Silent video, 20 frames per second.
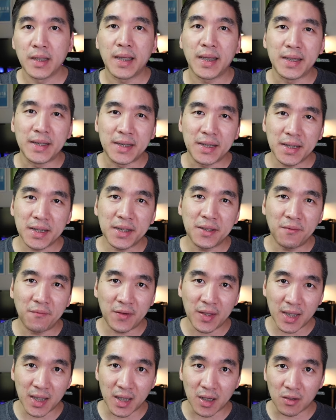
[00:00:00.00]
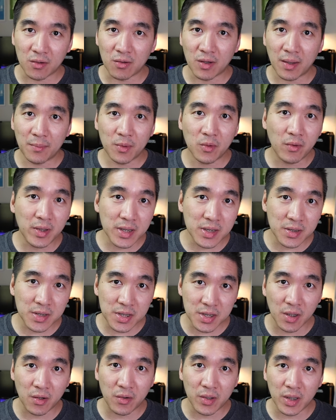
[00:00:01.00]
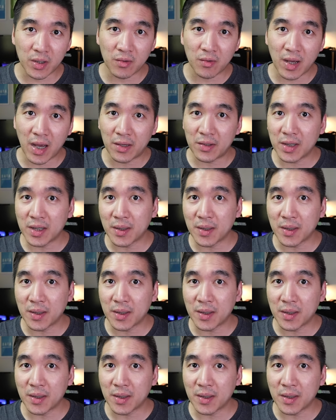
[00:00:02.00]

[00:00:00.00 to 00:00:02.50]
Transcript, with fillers: In this video, I'm going to show you